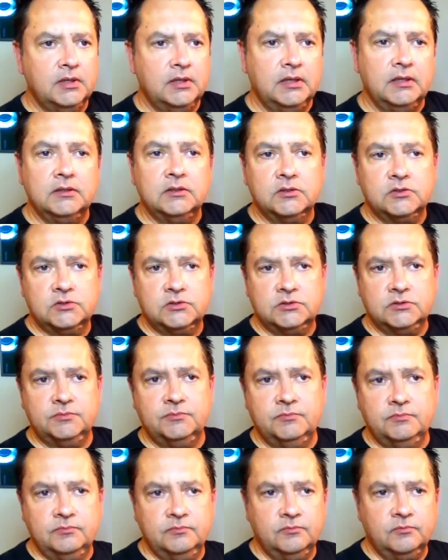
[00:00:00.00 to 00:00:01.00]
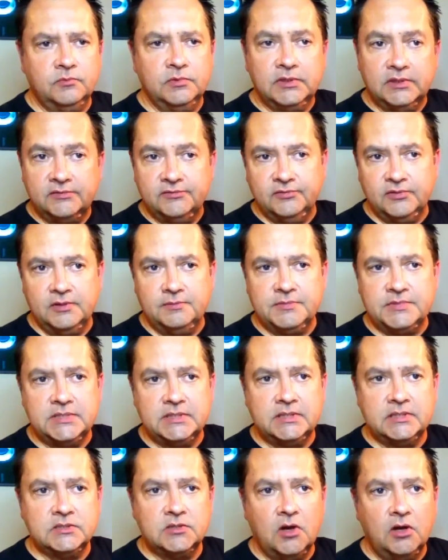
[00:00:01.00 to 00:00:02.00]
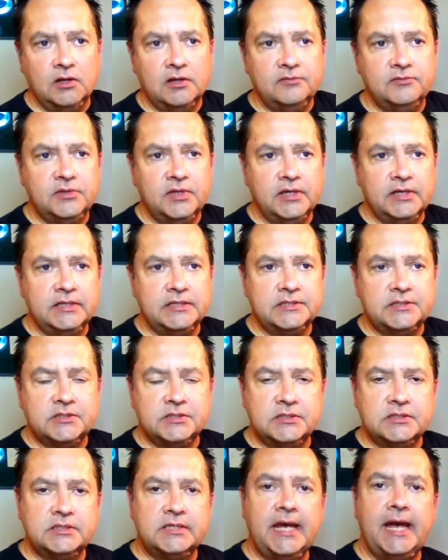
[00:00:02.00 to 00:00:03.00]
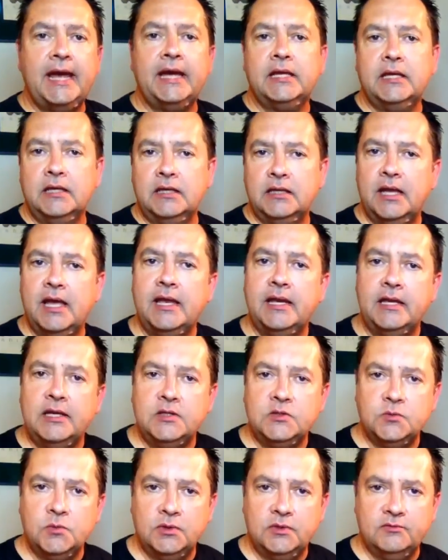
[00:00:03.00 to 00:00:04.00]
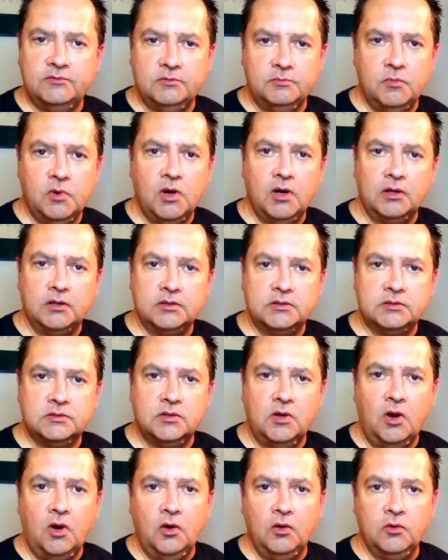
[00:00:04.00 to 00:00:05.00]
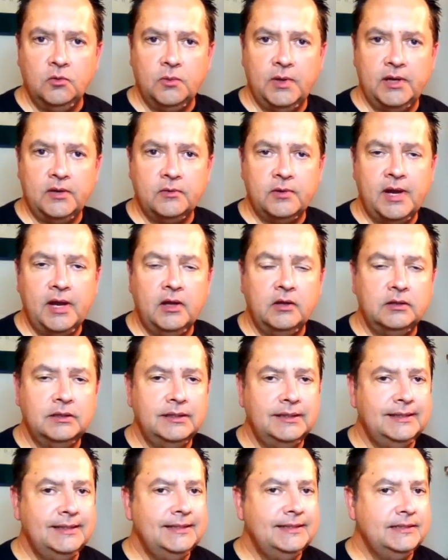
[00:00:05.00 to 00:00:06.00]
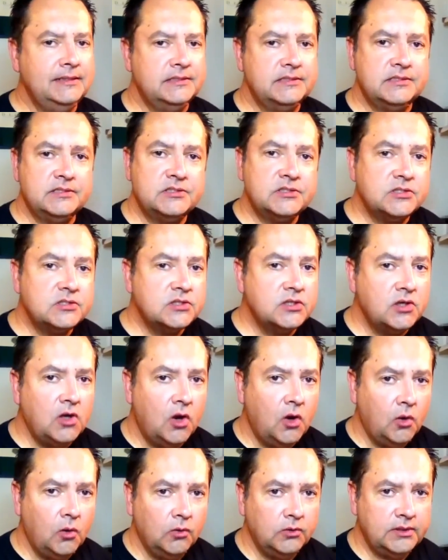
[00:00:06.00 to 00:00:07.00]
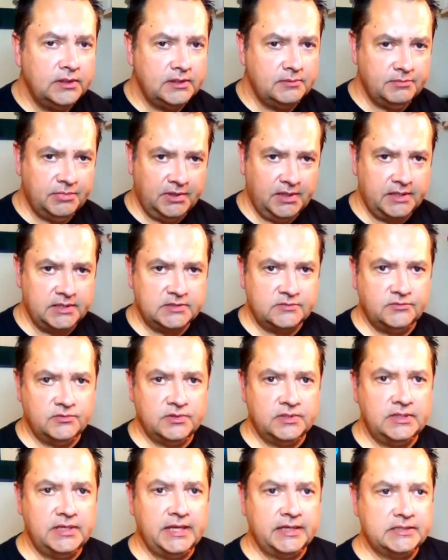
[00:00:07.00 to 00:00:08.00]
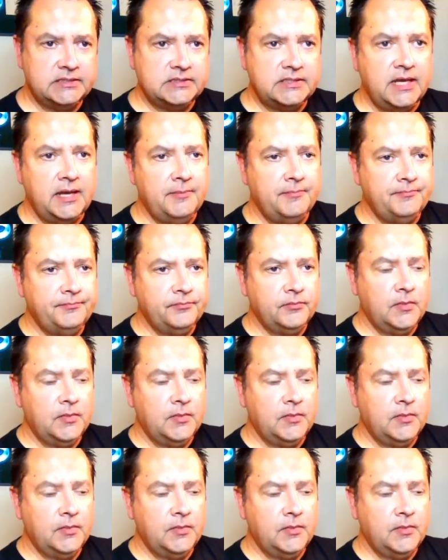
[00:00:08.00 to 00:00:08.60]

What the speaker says: it looks really flimsy because all I've done is just tack it at each one of the marks all the way around. This is just going to hold it in place for the next step.